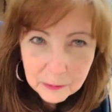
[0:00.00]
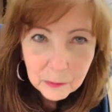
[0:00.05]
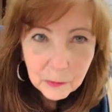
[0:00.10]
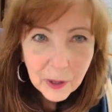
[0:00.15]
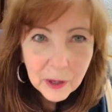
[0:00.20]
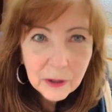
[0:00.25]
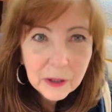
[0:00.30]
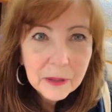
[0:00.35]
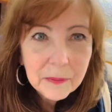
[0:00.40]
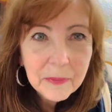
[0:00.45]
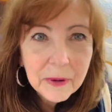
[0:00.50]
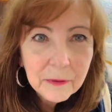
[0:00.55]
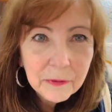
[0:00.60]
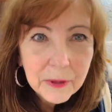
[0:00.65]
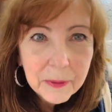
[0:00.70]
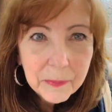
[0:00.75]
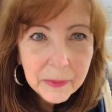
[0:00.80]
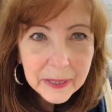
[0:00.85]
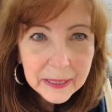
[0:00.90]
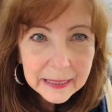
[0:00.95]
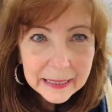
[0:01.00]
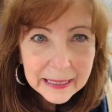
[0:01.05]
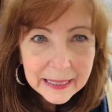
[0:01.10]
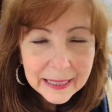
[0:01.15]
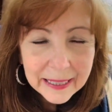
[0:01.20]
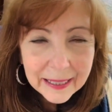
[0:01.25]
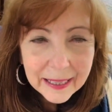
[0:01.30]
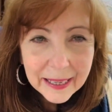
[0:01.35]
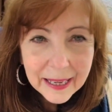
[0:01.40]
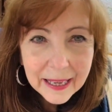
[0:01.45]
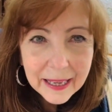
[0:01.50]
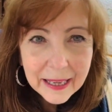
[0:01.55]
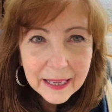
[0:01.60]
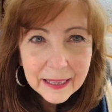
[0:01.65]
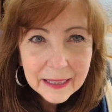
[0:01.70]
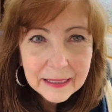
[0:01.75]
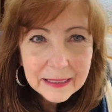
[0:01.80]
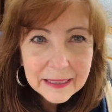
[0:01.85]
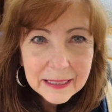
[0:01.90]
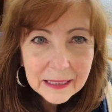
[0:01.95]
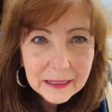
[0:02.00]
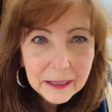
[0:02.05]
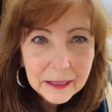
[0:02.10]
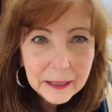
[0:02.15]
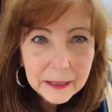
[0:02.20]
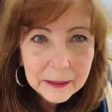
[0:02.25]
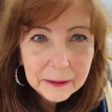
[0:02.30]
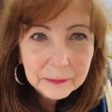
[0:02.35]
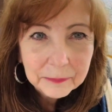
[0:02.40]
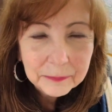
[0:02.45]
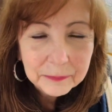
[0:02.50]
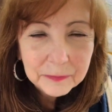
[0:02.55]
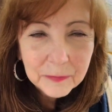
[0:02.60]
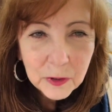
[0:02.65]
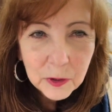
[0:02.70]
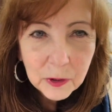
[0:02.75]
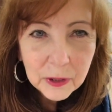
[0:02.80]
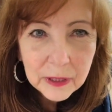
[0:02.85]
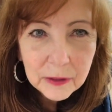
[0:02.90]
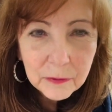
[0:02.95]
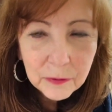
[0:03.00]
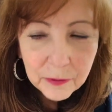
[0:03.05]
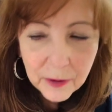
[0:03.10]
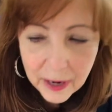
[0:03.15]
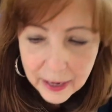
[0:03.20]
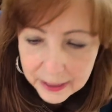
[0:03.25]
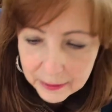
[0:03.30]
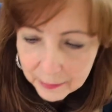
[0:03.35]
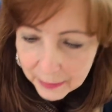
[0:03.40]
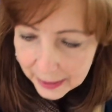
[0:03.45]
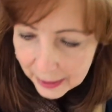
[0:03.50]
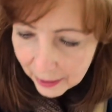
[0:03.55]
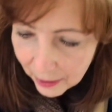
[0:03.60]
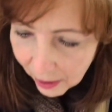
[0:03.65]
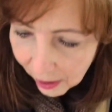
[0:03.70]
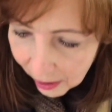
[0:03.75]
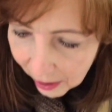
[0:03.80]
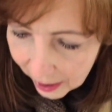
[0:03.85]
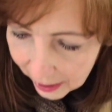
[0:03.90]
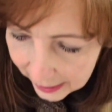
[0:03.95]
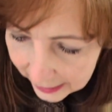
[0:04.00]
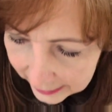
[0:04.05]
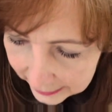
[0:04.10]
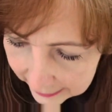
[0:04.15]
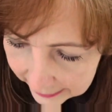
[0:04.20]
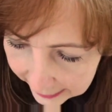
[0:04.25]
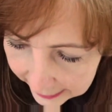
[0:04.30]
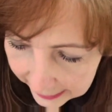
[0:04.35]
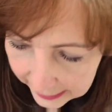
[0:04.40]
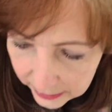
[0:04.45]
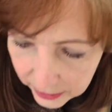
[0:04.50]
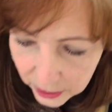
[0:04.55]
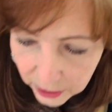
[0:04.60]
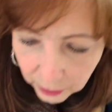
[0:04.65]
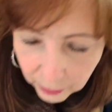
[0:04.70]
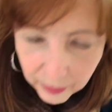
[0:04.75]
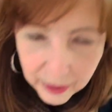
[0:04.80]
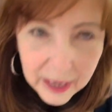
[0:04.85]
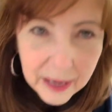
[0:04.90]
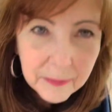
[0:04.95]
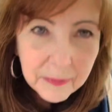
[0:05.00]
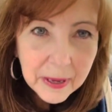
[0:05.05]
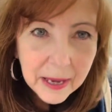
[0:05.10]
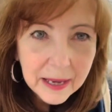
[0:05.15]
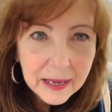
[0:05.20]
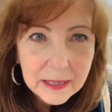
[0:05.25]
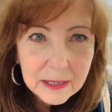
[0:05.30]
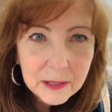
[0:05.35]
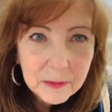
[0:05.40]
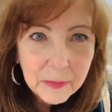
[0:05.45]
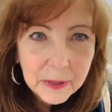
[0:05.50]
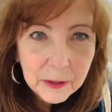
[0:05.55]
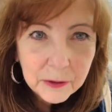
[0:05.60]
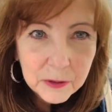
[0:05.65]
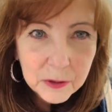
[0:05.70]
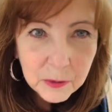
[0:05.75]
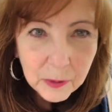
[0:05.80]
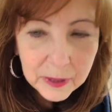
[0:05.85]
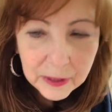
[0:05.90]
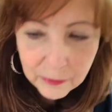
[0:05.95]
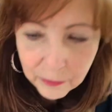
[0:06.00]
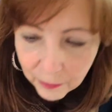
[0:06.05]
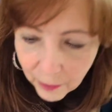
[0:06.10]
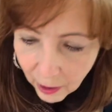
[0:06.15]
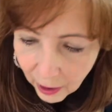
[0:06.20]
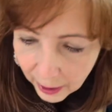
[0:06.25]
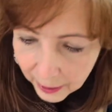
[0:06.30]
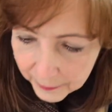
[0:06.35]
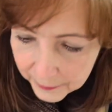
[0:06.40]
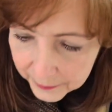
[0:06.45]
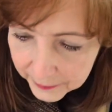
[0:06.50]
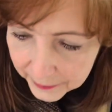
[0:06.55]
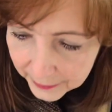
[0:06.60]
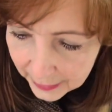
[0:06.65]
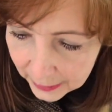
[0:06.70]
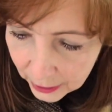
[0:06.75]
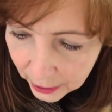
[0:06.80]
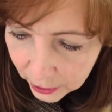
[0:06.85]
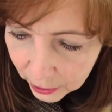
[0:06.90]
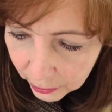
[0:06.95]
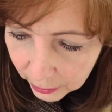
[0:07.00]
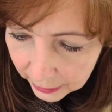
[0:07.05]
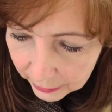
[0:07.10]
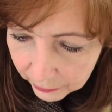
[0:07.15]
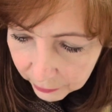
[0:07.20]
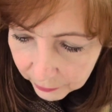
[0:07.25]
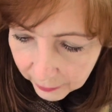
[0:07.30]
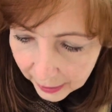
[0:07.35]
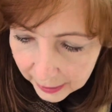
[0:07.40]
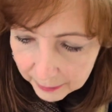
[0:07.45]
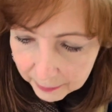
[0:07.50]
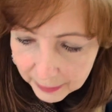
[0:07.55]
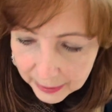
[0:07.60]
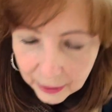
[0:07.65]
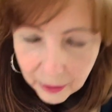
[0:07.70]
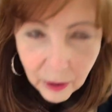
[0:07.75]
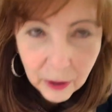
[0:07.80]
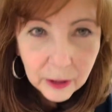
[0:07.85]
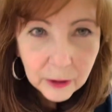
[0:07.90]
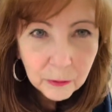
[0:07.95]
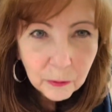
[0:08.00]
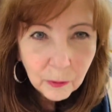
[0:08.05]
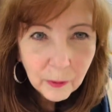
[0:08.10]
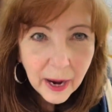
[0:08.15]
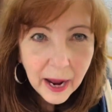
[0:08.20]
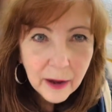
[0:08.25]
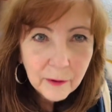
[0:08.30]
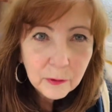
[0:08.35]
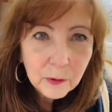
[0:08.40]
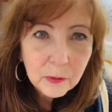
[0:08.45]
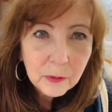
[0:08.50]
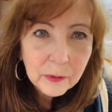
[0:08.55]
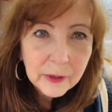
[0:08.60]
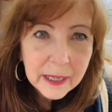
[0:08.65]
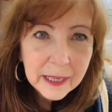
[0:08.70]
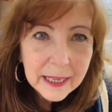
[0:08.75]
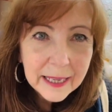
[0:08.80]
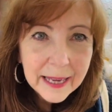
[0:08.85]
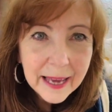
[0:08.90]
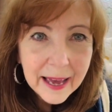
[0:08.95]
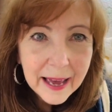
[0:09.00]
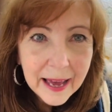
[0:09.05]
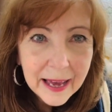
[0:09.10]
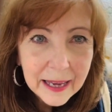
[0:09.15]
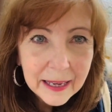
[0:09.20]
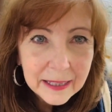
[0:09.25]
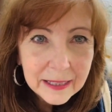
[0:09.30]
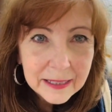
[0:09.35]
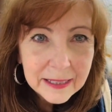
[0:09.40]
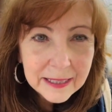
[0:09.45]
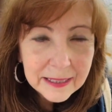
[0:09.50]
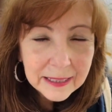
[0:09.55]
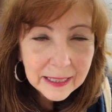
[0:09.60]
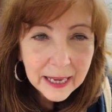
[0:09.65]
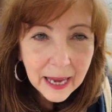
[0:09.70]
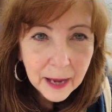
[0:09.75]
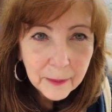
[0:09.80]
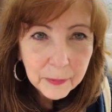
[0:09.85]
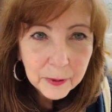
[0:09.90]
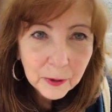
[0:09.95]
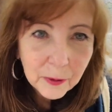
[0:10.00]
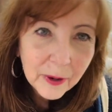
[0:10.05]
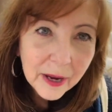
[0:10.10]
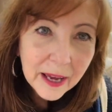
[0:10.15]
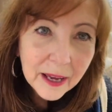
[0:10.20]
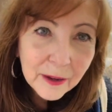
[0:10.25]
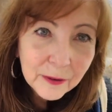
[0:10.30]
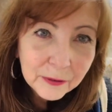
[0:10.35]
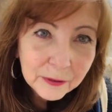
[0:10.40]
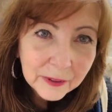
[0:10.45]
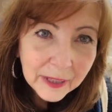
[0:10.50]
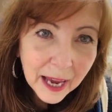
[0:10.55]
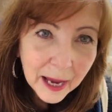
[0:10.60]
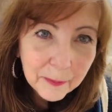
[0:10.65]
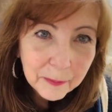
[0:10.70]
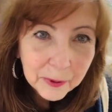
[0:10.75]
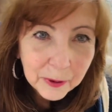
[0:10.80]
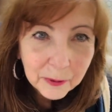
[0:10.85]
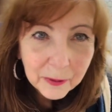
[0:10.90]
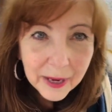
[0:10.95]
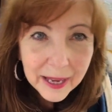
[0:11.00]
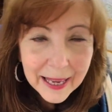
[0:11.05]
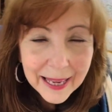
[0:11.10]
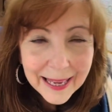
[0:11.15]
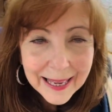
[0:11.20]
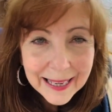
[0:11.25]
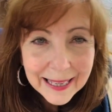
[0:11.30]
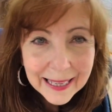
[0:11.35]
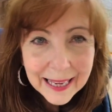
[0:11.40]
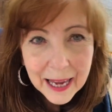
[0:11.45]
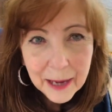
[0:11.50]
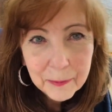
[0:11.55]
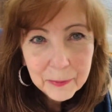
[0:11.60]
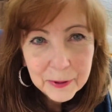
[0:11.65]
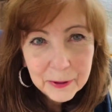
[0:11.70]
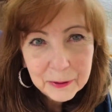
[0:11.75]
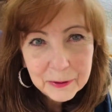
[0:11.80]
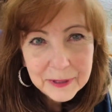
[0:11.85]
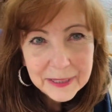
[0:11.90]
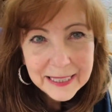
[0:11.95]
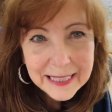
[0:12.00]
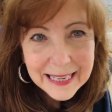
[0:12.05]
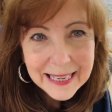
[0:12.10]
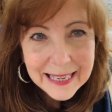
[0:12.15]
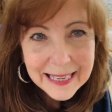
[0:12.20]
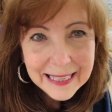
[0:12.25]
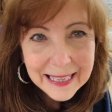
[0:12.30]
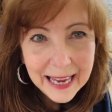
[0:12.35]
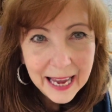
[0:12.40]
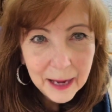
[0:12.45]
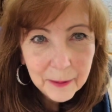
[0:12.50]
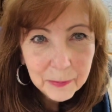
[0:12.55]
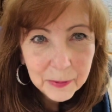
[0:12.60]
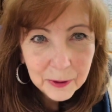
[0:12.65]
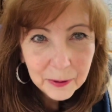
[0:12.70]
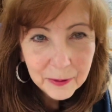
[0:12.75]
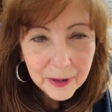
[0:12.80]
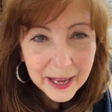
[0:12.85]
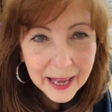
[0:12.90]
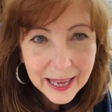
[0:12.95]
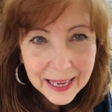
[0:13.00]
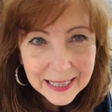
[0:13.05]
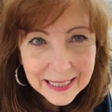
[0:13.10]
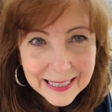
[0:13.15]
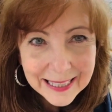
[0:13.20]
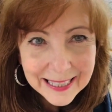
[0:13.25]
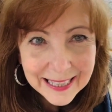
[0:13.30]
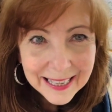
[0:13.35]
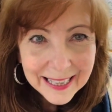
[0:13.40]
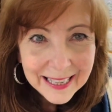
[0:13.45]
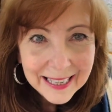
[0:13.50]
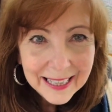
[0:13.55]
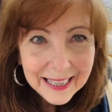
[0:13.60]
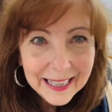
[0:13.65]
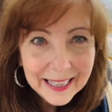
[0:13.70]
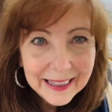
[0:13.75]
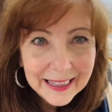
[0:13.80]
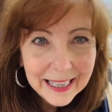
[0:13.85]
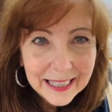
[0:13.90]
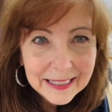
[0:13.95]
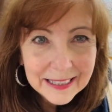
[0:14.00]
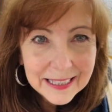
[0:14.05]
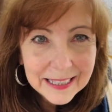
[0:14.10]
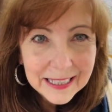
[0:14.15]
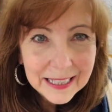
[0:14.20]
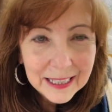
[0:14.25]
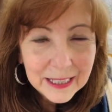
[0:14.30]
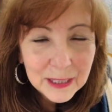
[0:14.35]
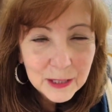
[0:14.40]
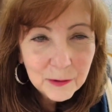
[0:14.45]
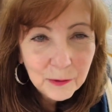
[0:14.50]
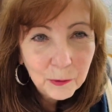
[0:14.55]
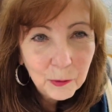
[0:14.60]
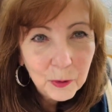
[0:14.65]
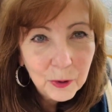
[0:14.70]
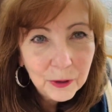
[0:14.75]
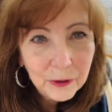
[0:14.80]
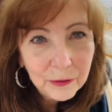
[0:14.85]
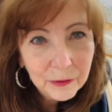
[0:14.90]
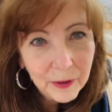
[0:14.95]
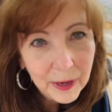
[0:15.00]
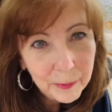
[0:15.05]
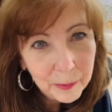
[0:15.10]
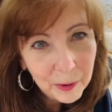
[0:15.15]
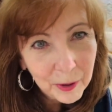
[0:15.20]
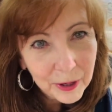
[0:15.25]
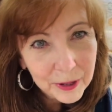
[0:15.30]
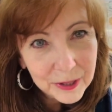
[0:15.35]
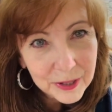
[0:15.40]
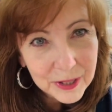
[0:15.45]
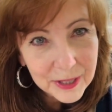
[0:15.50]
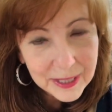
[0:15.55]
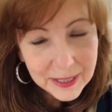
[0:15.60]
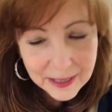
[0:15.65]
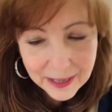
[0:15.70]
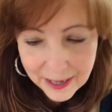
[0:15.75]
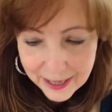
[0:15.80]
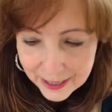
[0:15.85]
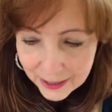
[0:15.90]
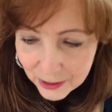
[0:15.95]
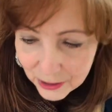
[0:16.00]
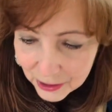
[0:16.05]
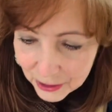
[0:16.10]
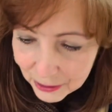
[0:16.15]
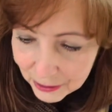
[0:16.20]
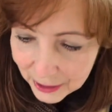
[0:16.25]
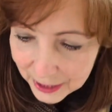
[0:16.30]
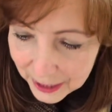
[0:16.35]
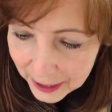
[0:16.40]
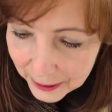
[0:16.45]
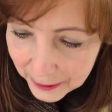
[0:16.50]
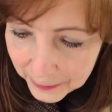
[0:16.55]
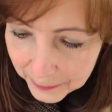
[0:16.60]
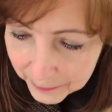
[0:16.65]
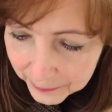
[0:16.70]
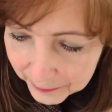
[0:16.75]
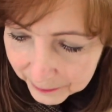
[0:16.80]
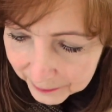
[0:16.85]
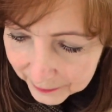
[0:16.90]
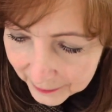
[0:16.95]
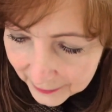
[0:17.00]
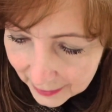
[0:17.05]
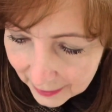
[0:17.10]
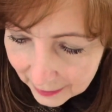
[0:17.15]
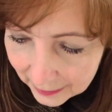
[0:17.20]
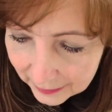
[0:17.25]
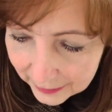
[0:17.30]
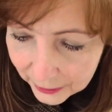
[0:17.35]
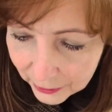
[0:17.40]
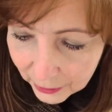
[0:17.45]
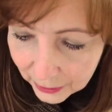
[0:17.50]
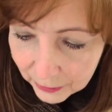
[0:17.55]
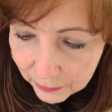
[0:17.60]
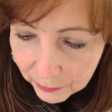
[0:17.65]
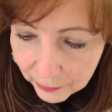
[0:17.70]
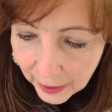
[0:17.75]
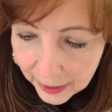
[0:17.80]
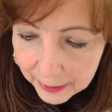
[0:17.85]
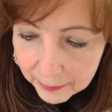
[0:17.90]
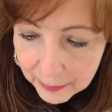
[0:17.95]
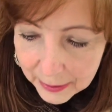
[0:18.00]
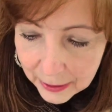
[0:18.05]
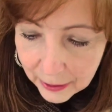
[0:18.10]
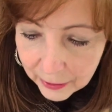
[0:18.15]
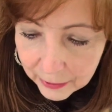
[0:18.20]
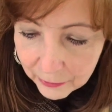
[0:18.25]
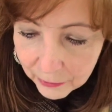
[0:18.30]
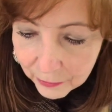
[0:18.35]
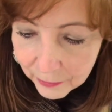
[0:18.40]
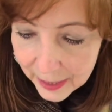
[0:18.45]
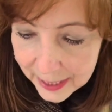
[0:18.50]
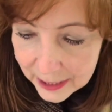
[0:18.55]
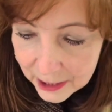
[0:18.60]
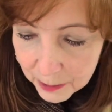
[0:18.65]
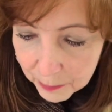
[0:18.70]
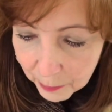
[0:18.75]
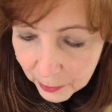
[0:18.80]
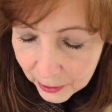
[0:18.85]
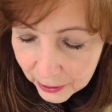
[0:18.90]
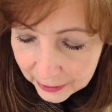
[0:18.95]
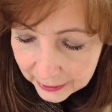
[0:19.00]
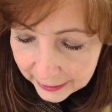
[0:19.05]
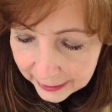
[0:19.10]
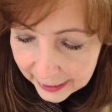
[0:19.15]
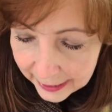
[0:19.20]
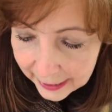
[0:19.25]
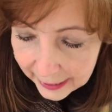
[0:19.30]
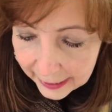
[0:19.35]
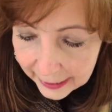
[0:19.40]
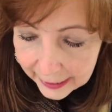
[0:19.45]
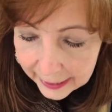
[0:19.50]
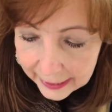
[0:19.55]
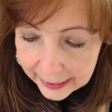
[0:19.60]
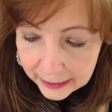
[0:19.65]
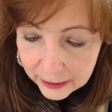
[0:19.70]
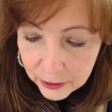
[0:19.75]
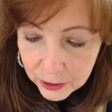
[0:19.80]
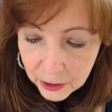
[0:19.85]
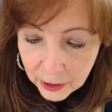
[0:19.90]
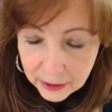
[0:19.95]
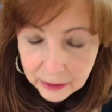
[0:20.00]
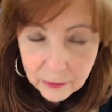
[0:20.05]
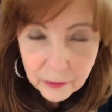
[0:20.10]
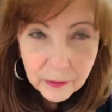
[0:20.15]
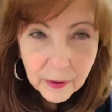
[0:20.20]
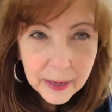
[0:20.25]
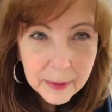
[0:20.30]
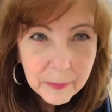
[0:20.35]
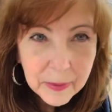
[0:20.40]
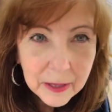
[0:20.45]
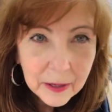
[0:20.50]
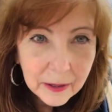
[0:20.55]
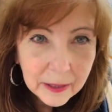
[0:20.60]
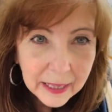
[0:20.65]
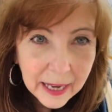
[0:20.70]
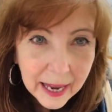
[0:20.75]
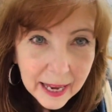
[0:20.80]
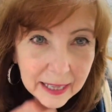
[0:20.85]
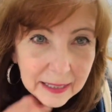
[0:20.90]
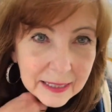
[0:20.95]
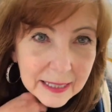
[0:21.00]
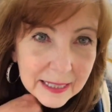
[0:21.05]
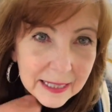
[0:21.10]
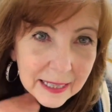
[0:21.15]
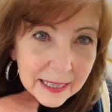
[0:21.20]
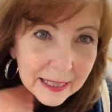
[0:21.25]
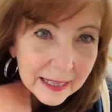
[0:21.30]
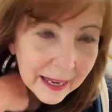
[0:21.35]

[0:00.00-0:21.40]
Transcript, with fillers: welcome everybody, and um, you can find me on Instagram as Meadowsweet Farm. You can find me on Ravelry as capital F, capital A, capital D, capital S, and that stands for Fiber Arts Design Studio. Uh, you can find me on Facebook and you can find me on Etsy